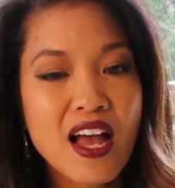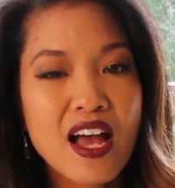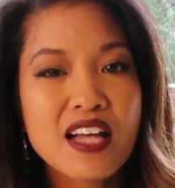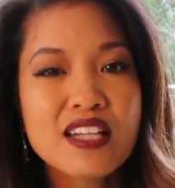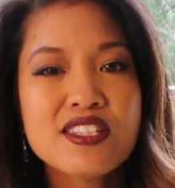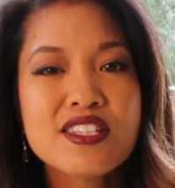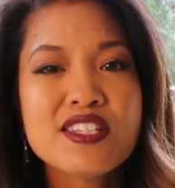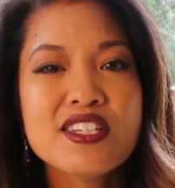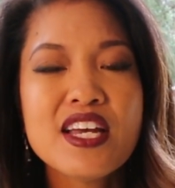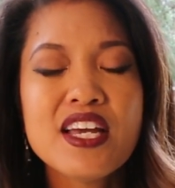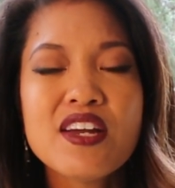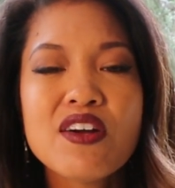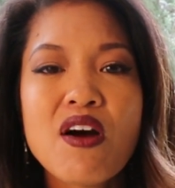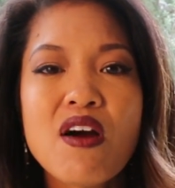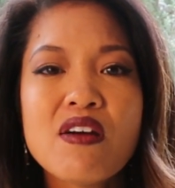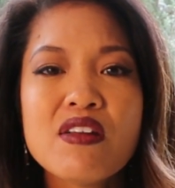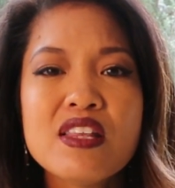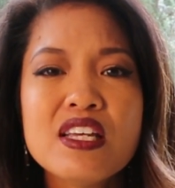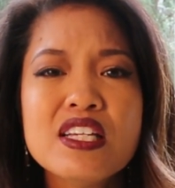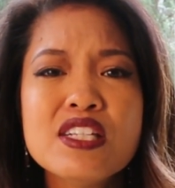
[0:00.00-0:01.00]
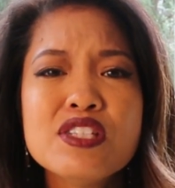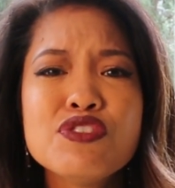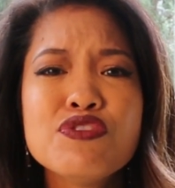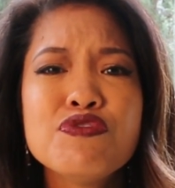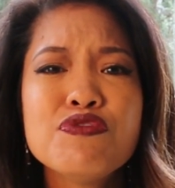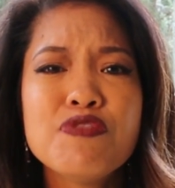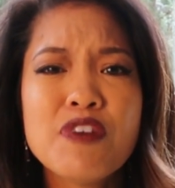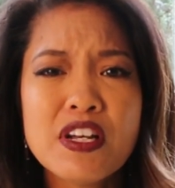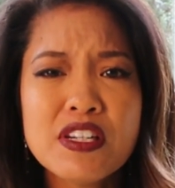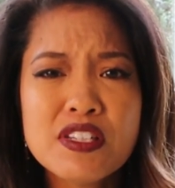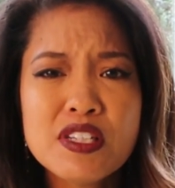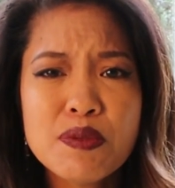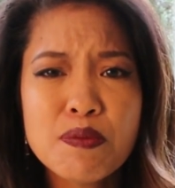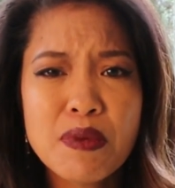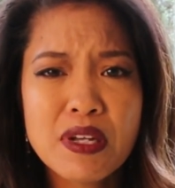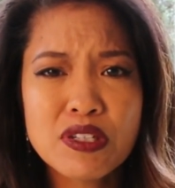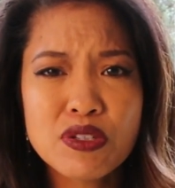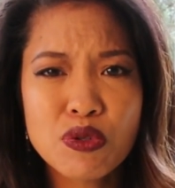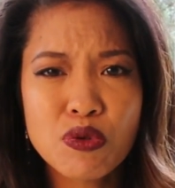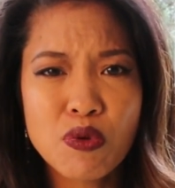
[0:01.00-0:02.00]
At stake are these
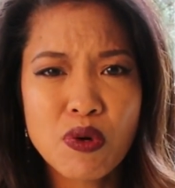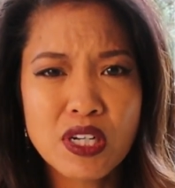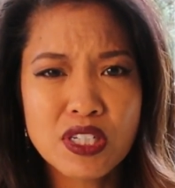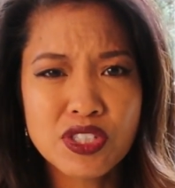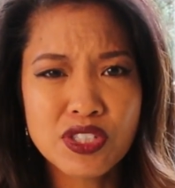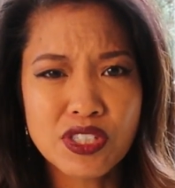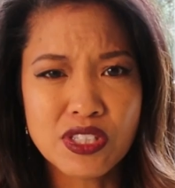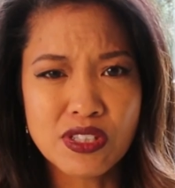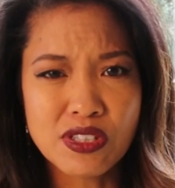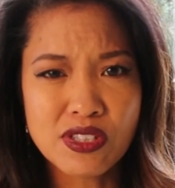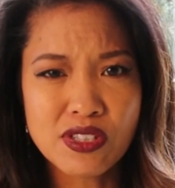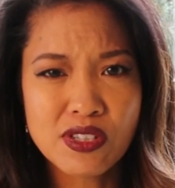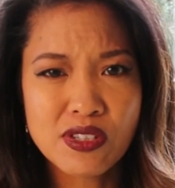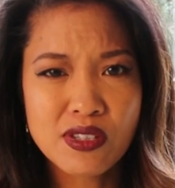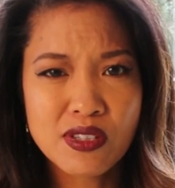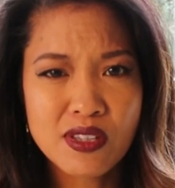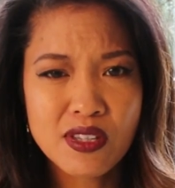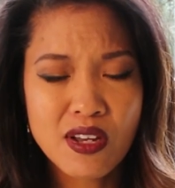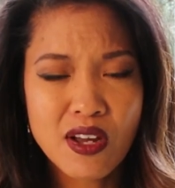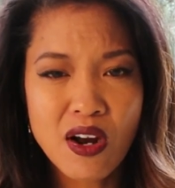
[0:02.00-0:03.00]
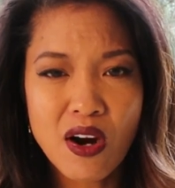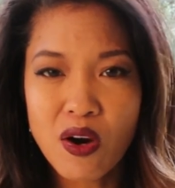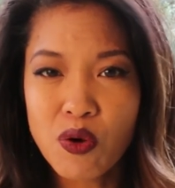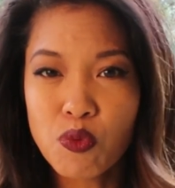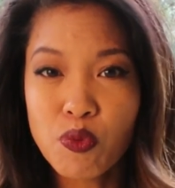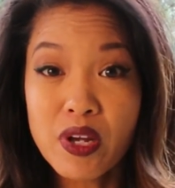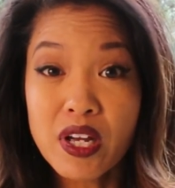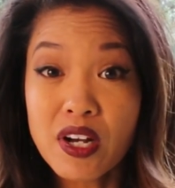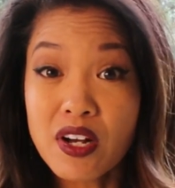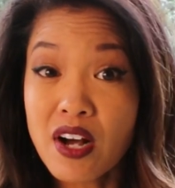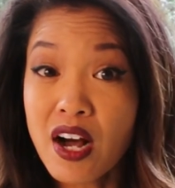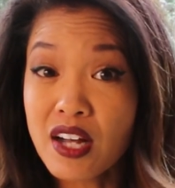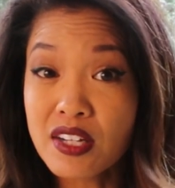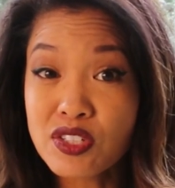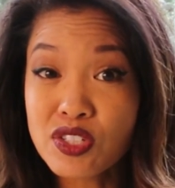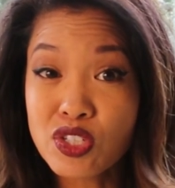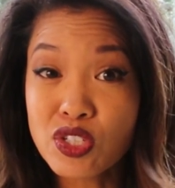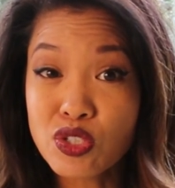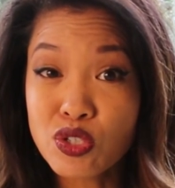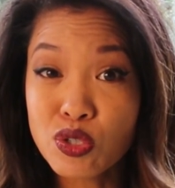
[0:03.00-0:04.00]
fundamental questions. Are we a
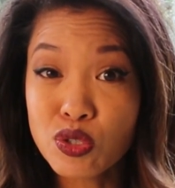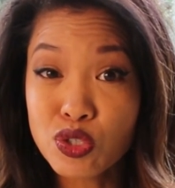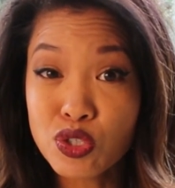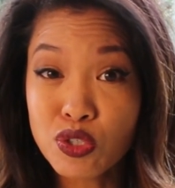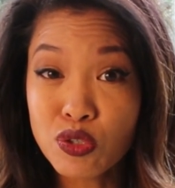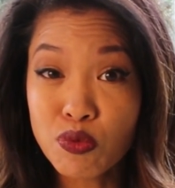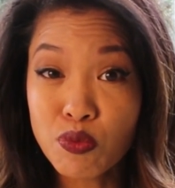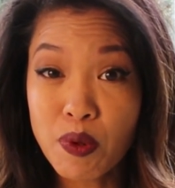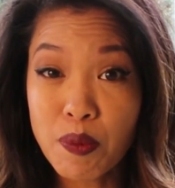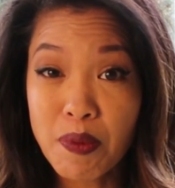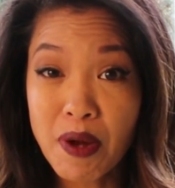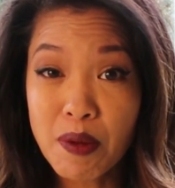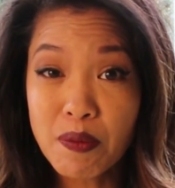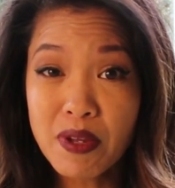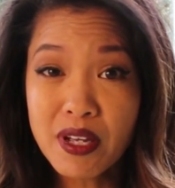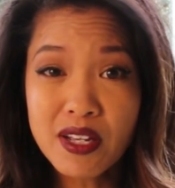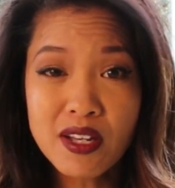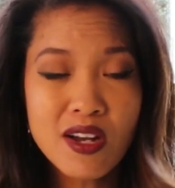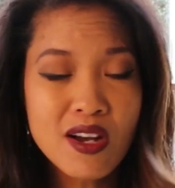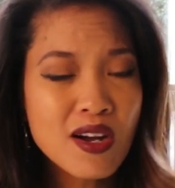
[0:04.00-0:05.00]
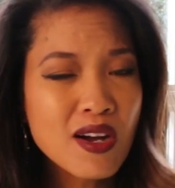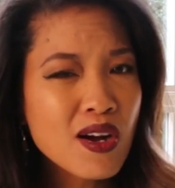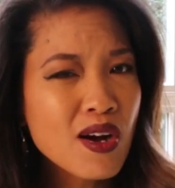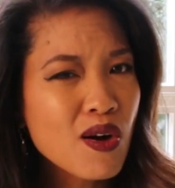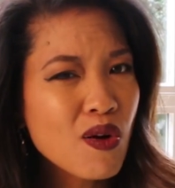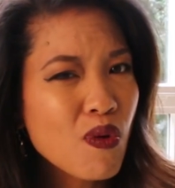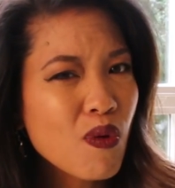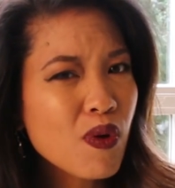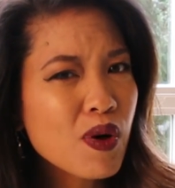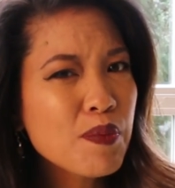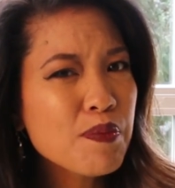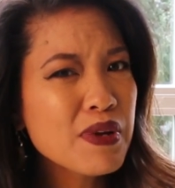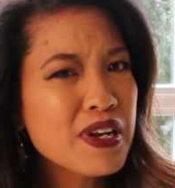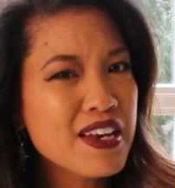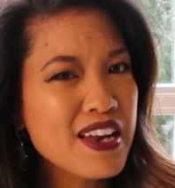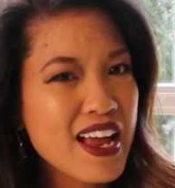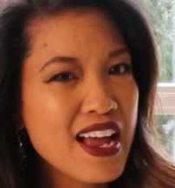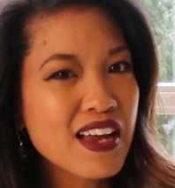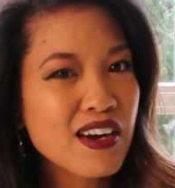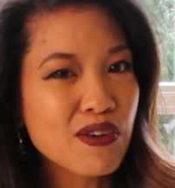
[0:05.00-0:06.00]
constitutional republic or a
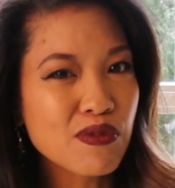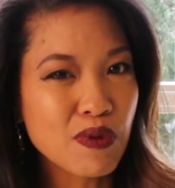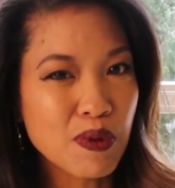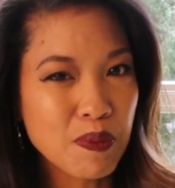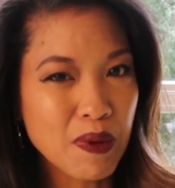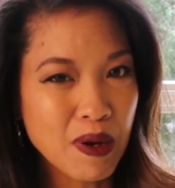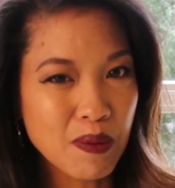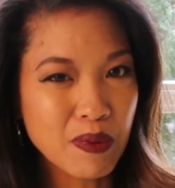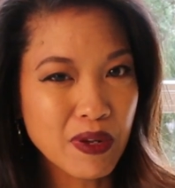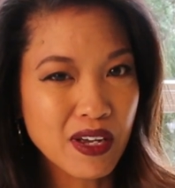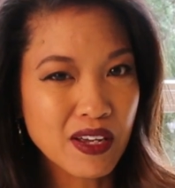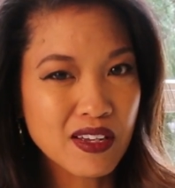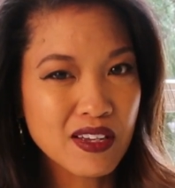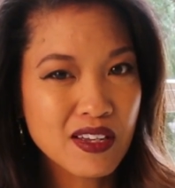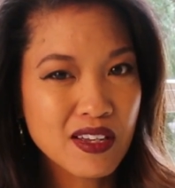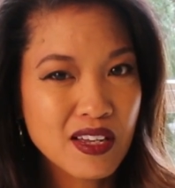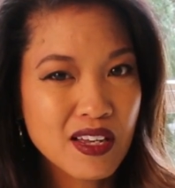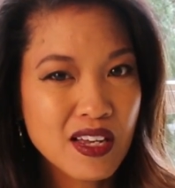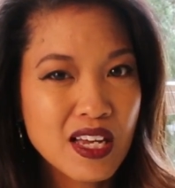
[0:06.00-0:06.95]
banana republic?